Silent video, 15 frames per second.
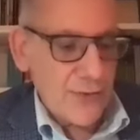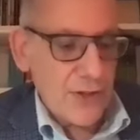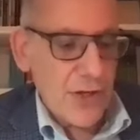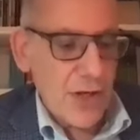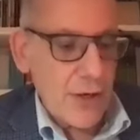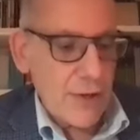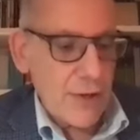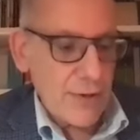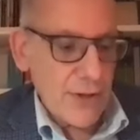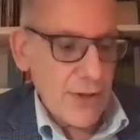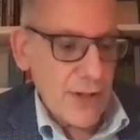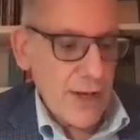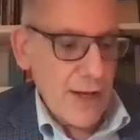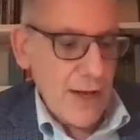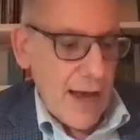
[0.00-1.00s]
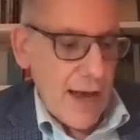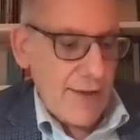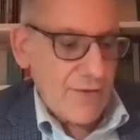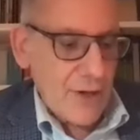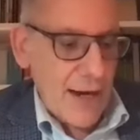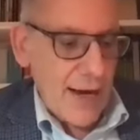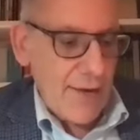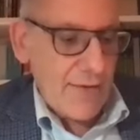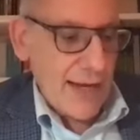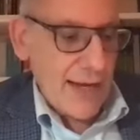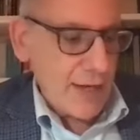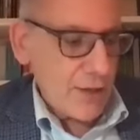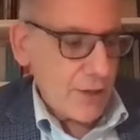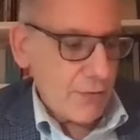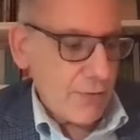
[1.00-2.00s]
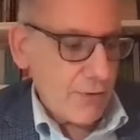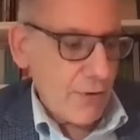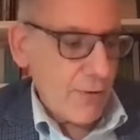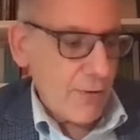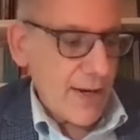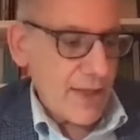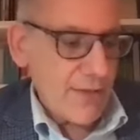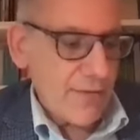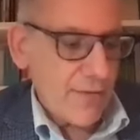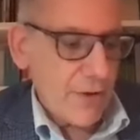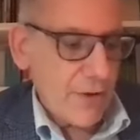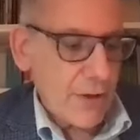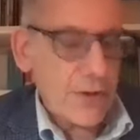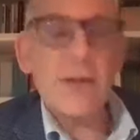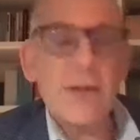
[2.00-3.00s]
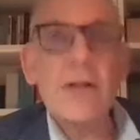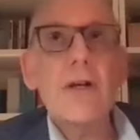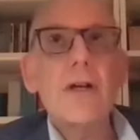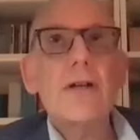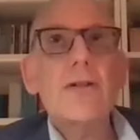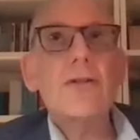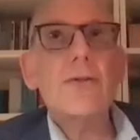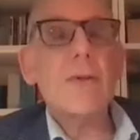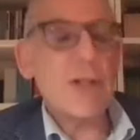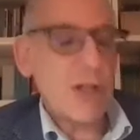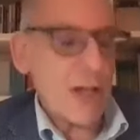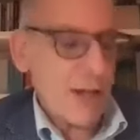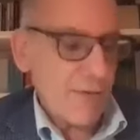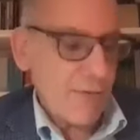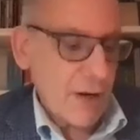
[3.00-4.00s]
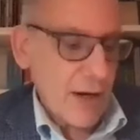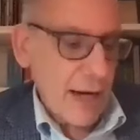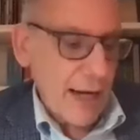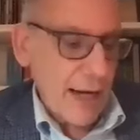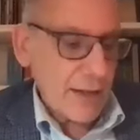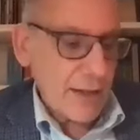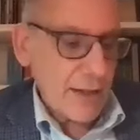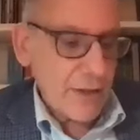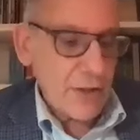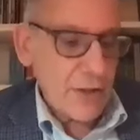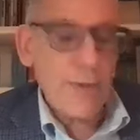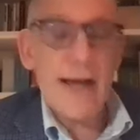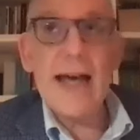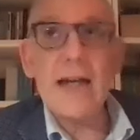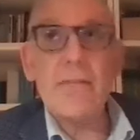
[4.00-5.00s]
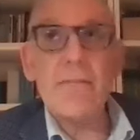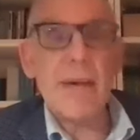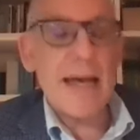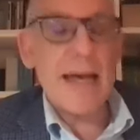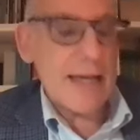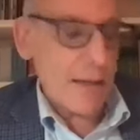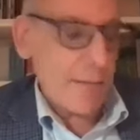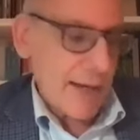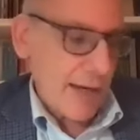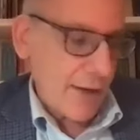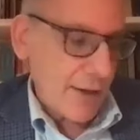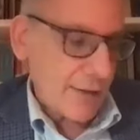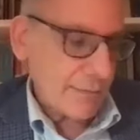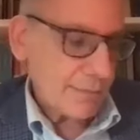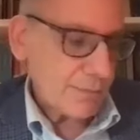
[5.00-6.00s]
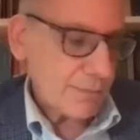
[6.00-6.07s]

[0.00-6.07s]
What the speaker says: scones after having had to throw away the first, to which he had forgotten to add baking powder.